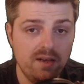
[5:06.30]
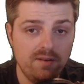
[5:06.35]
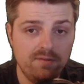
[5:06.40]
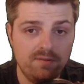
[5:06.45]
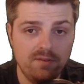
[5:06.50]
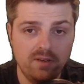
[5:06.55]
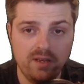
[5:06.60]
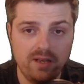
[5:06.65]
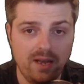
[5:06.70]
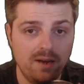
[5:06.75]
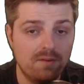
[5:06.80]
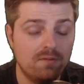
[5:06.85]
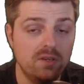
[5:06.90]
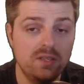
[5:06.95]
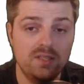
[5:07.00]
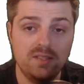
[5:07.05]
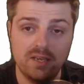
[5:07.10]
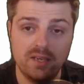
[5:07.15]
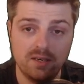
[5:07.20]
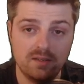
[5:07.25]
for every
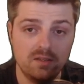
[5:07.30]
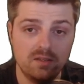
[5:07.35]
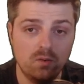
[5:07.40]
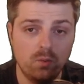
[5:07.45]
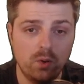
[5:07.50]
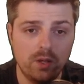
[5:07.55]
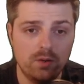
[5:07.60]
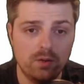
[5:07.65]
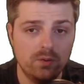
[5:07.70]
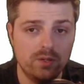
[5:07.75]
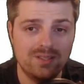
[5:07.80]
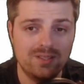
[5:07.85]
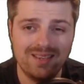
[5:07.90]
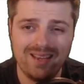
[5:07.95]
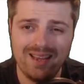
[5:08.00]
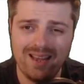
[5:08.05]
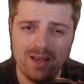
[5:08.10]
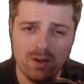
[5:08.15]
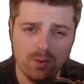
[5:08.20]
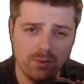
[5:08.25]
sector, whether it's
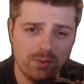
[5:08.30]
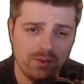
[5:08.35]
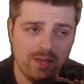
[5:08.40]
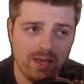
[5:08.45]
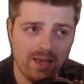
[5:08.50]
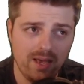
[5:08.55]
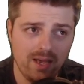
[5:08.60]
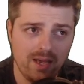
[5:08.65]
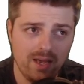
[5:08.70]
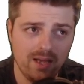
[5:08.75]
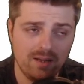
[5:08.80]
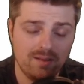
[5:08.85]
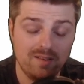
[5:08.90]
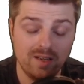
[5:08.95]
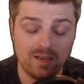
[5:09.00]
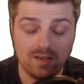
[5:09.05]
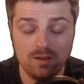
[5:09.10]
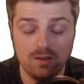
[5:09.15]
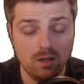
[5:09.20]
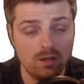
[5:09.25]
healthcare,
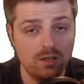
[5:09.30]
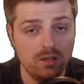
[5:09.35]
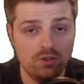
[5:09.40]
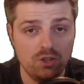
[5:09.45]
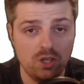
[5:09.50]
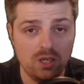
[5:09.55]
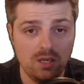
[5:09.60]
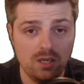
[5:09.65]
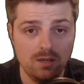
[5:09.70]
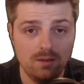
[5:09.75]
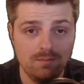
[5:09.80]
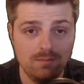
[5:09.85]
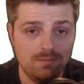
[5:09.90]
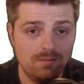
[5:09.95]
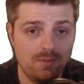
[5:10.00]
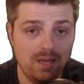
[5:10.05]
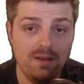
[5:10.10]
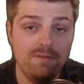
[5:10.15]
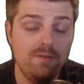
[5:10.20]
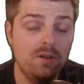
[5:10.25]
technology, and
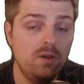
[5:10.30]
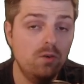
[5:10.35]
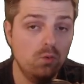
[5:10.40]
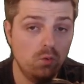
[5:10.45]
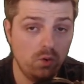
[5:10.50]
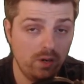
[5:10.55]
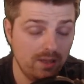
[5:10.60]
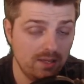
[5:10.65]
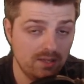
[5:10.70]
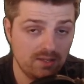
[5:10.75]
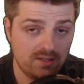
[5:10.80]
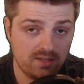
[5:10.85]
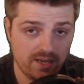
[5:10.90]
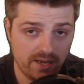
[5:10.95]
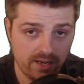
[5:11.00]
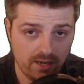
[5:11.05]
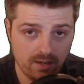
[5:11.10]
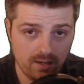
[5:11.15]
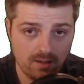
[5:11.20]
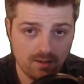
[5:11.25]
even real estate.